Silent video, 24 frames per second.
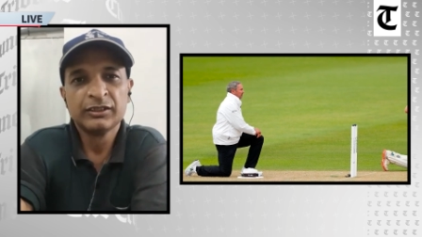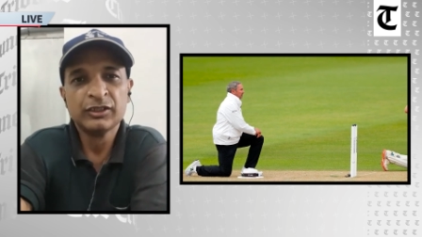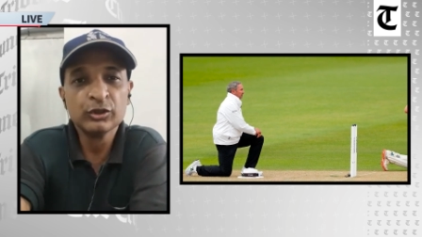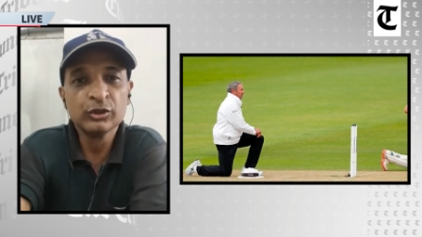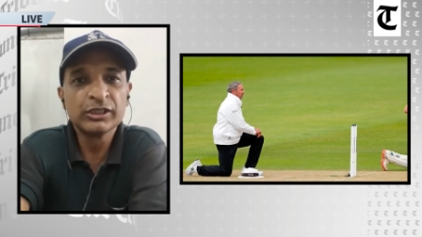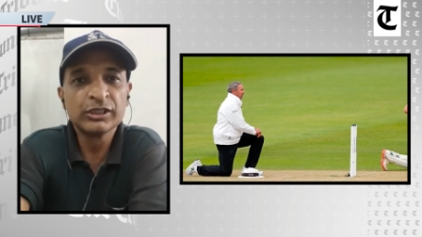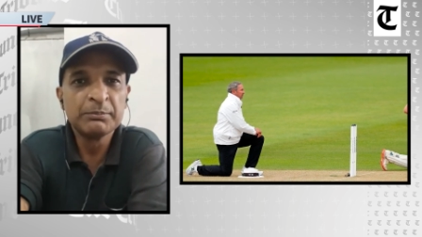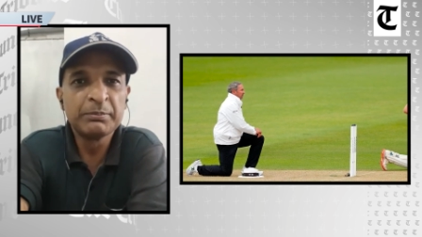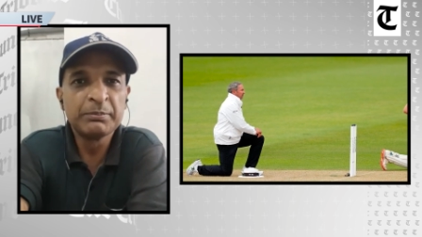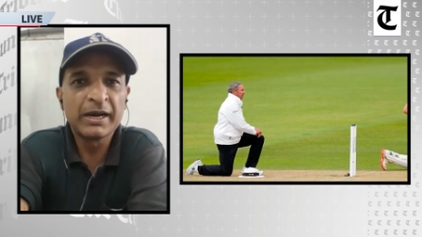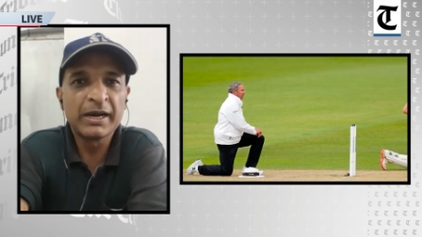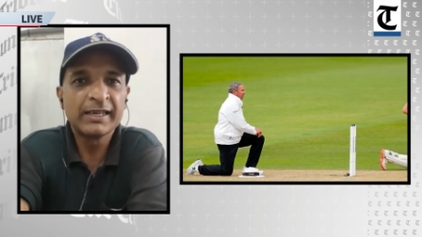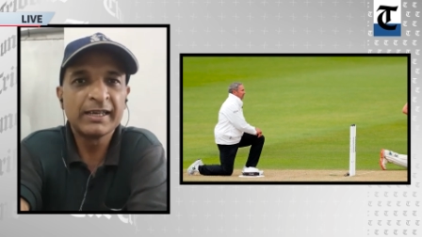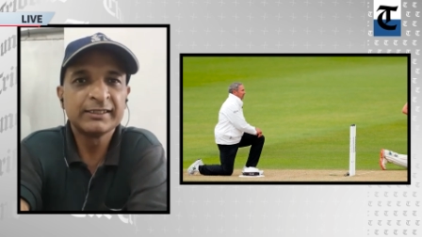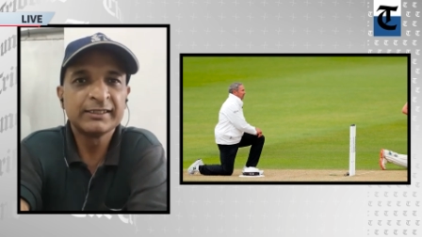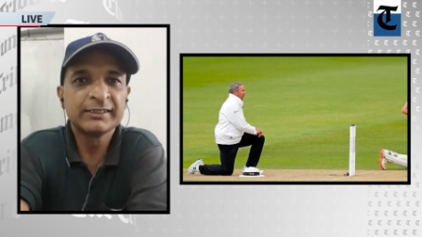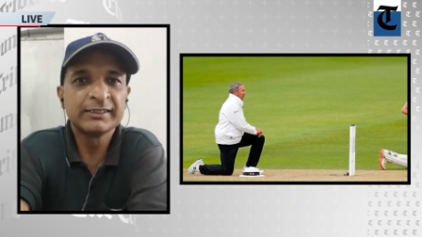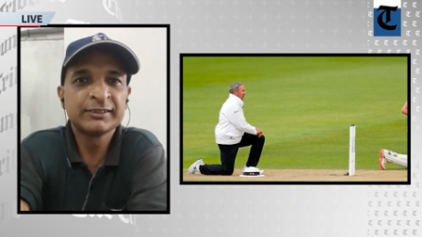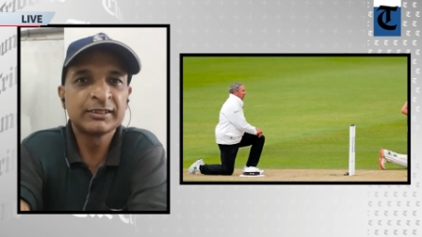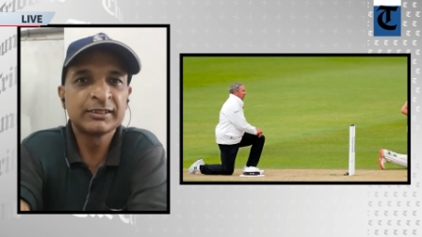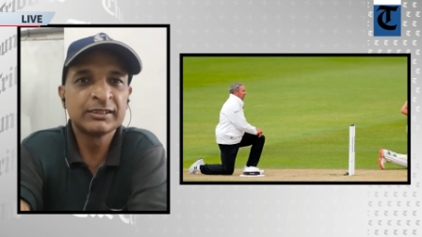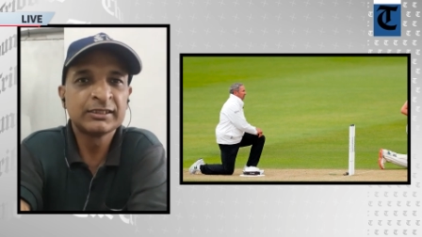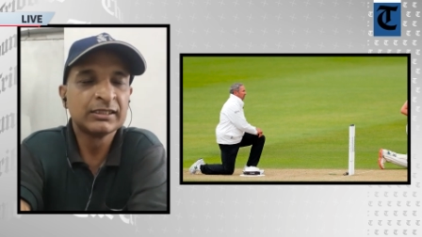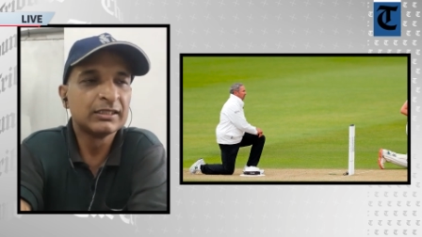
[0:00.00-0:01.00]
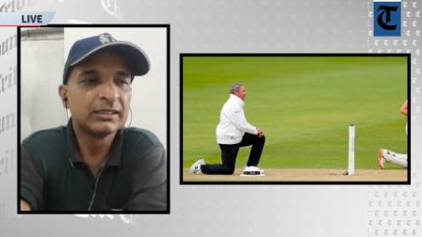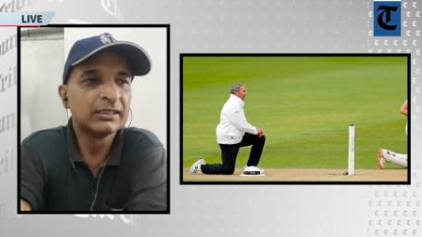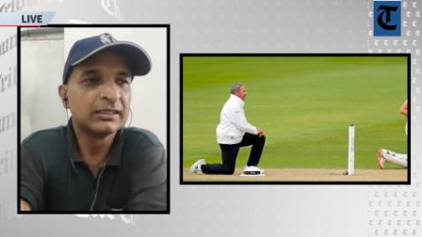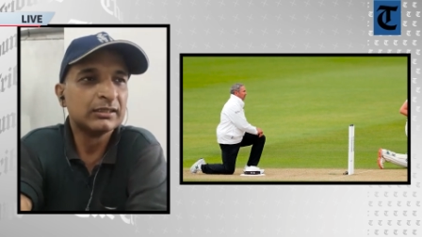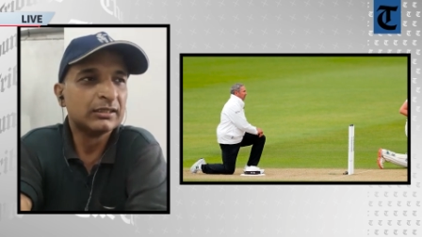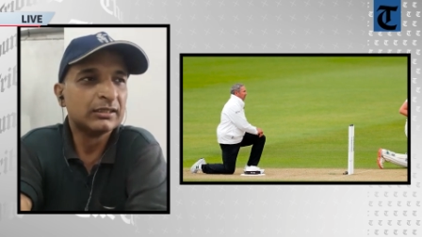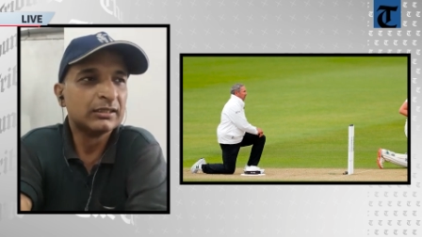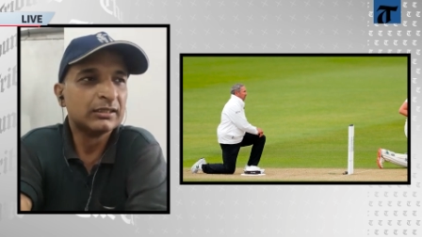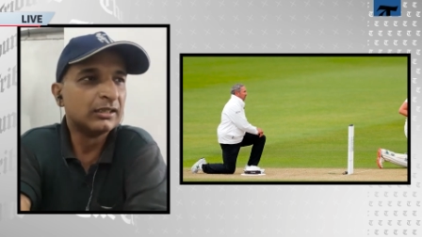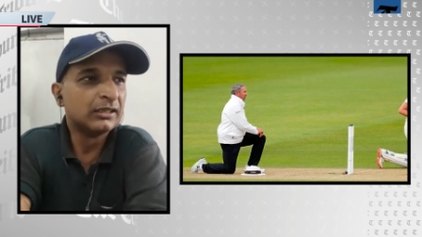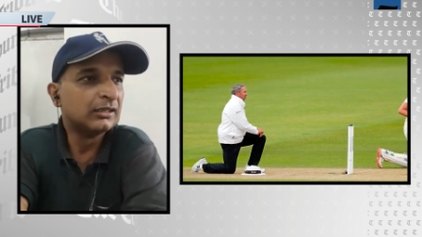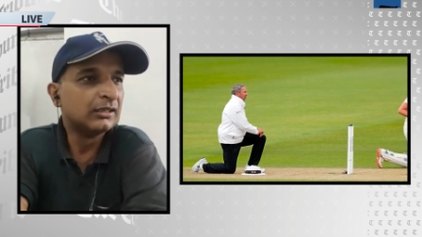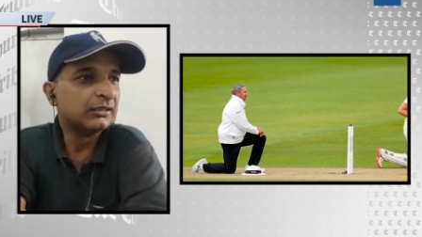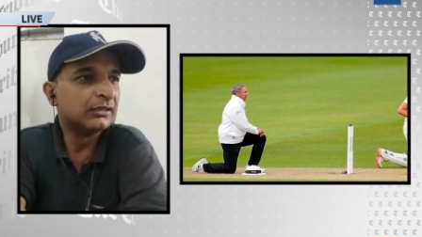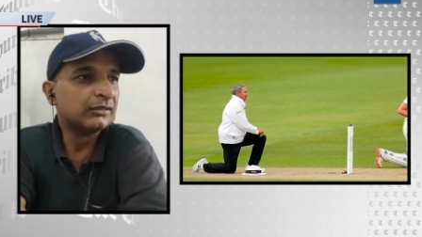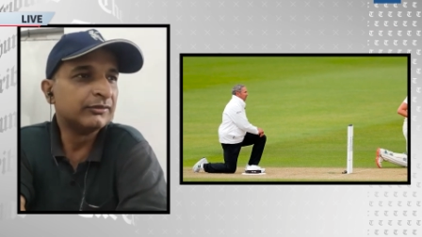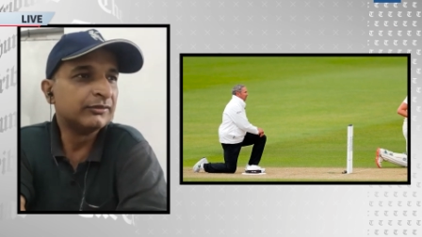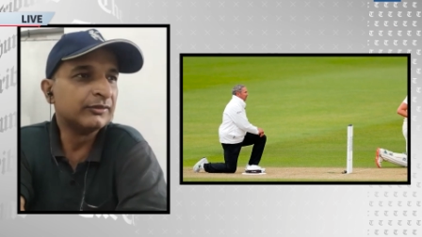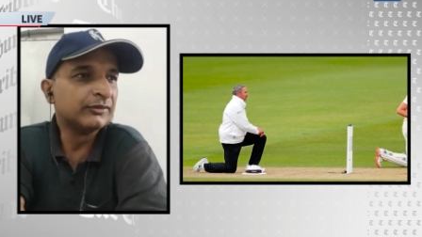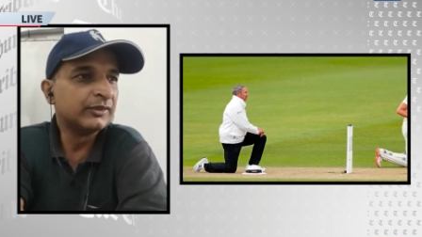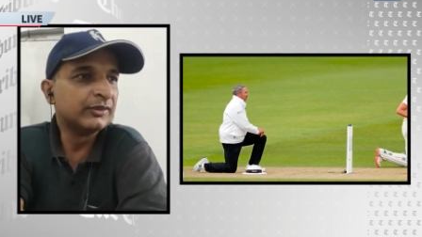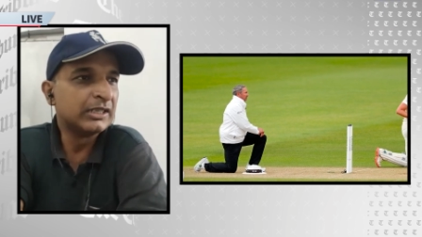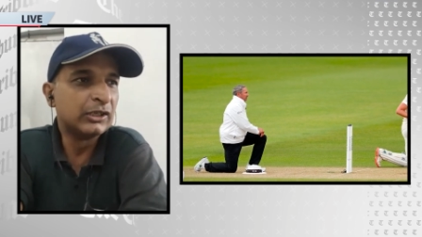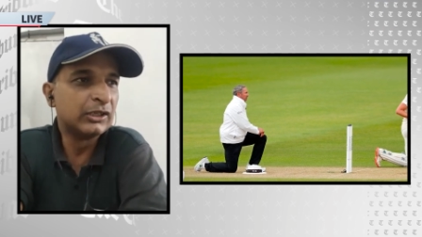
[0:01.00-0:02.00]
neutral umpires
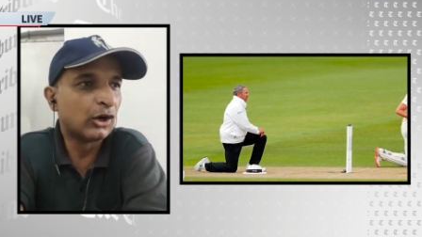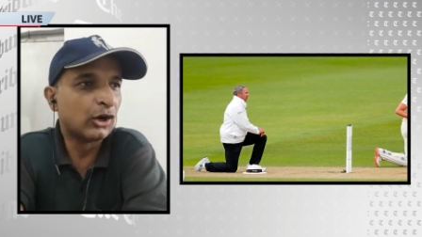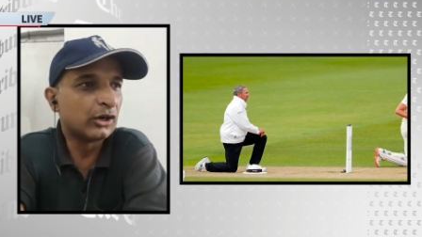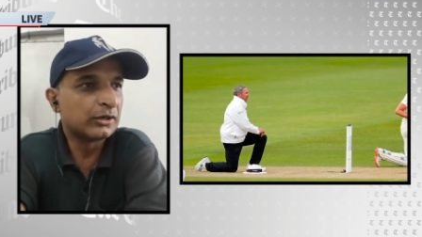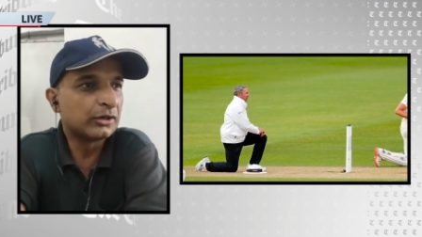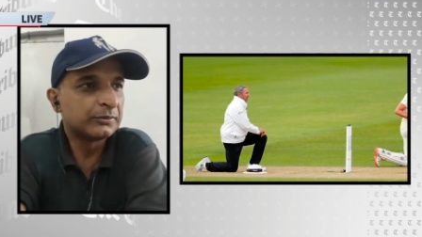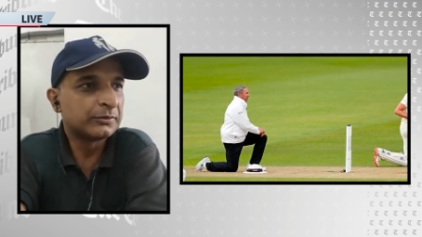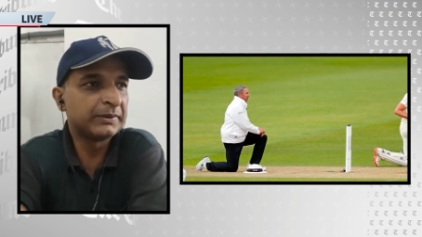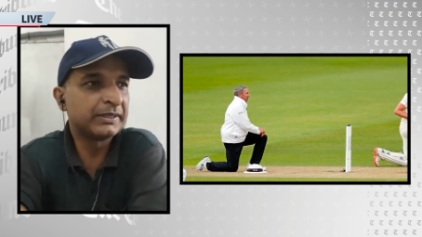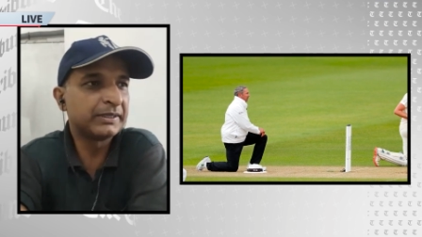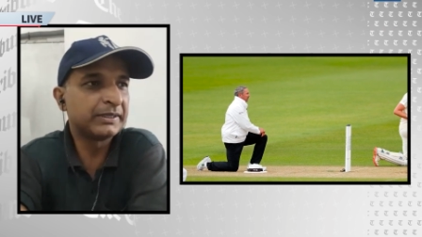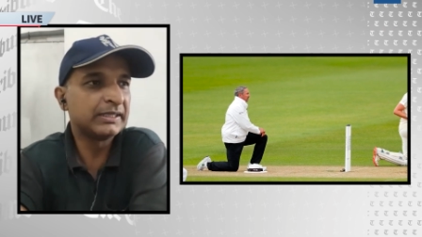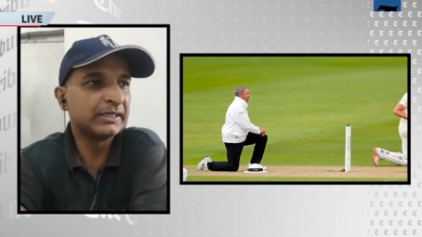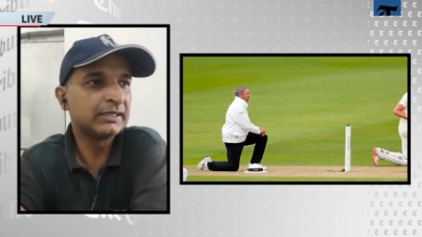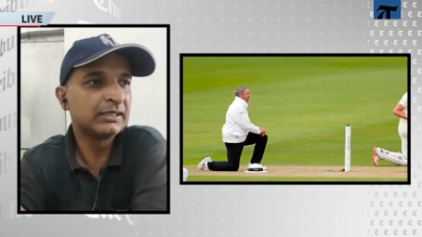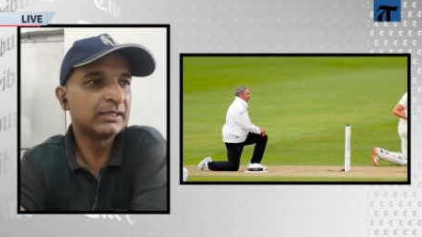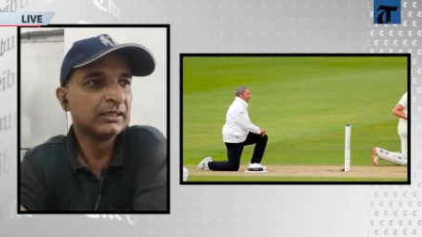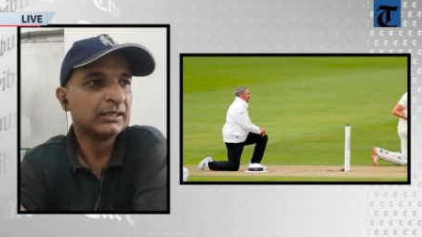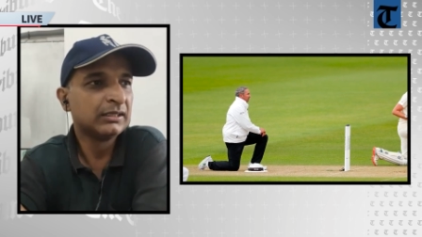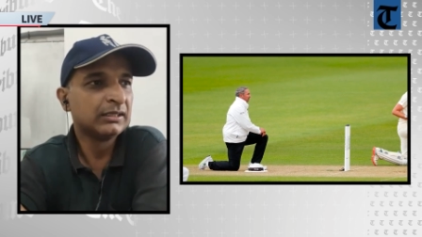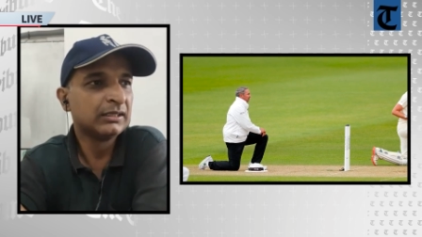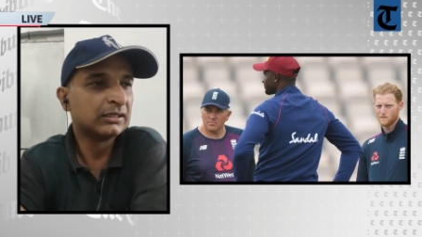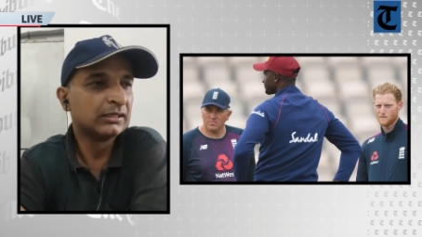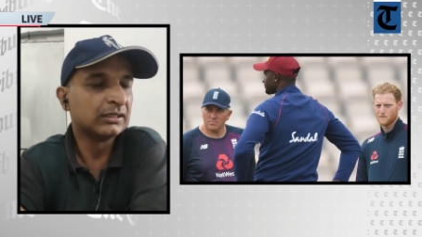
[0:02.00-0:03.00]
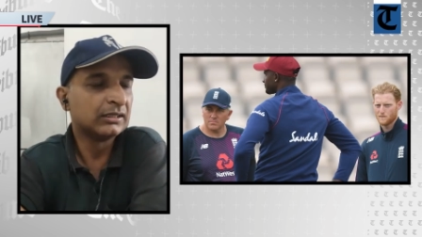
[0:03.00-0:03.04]
will not be